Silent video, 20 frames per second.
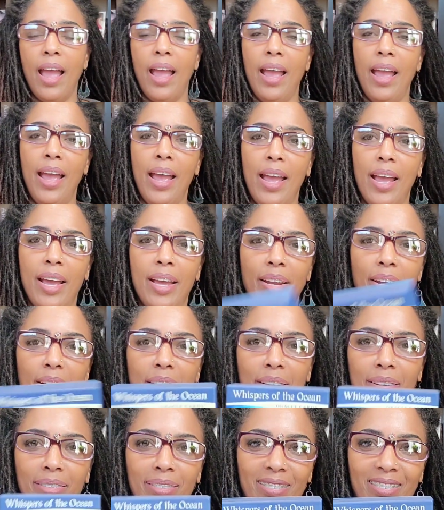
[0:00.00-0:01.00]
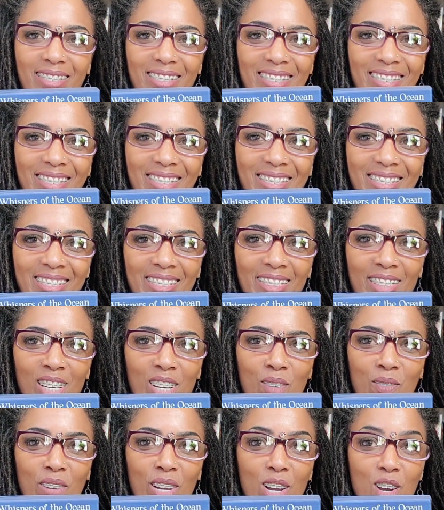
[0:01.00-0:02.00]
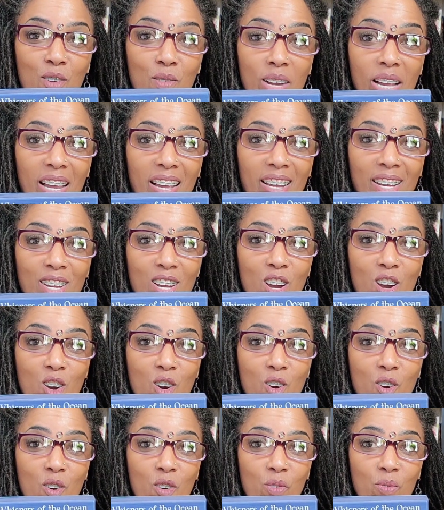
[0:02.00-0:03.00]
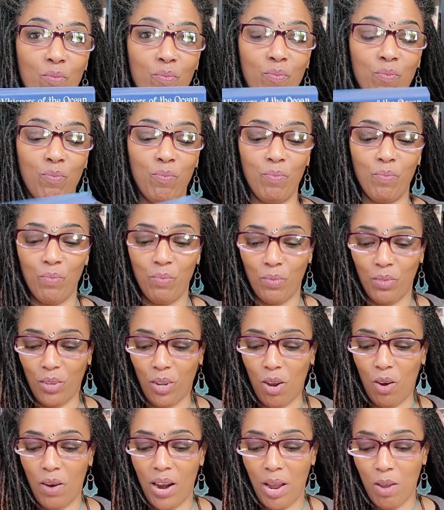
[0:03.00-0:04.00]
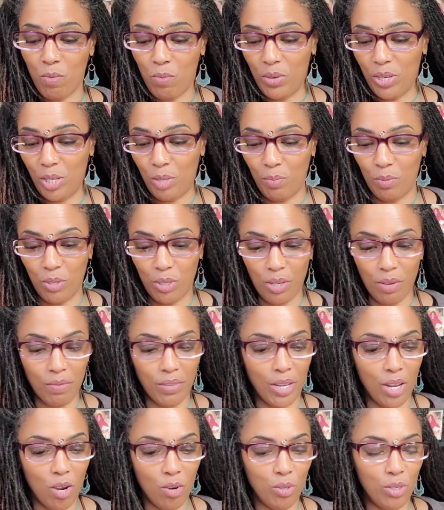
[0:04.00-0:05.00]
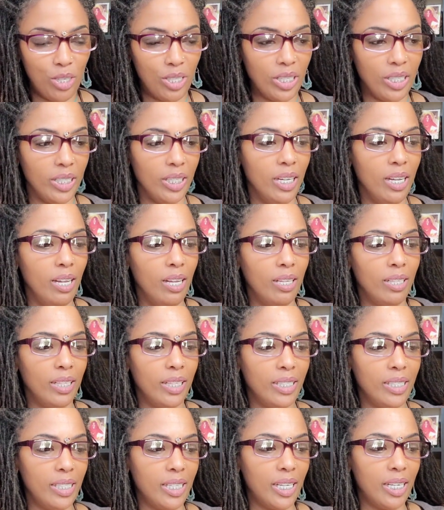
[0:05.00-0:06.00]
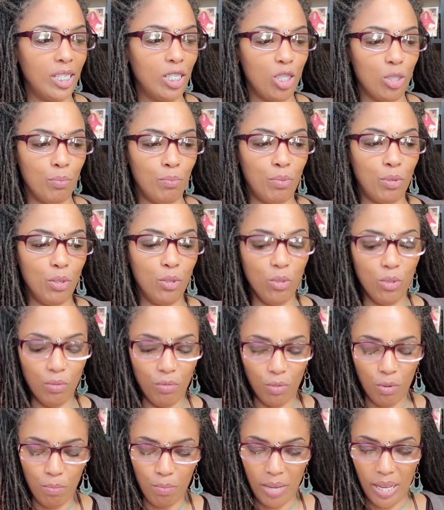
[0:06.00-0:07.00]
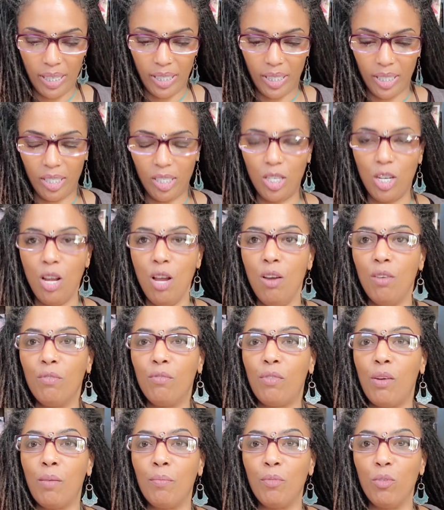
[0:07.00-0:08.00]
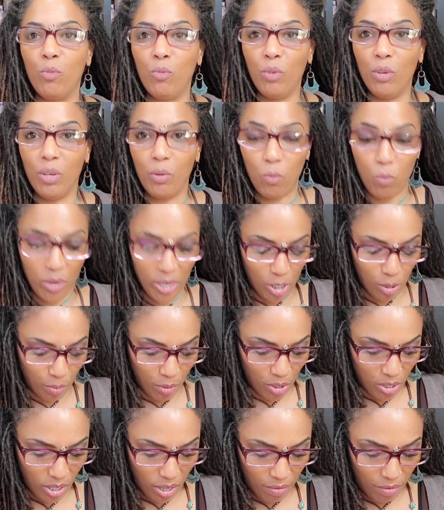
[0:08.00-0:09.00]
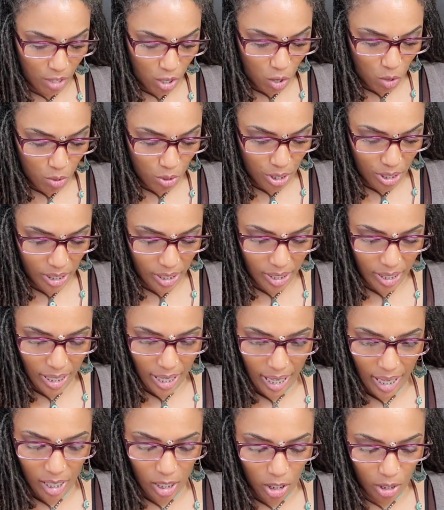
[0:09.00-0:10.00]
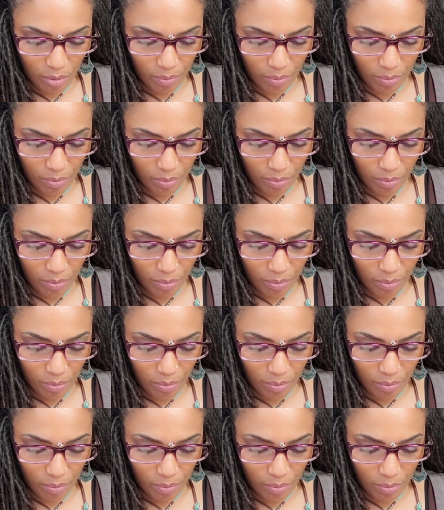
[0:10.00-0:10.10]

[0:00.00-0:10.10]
And here we go again, y'all. All right, Whispers of the Ocean. Let's get us a beautiful message from the Whispers of the Ocean deck.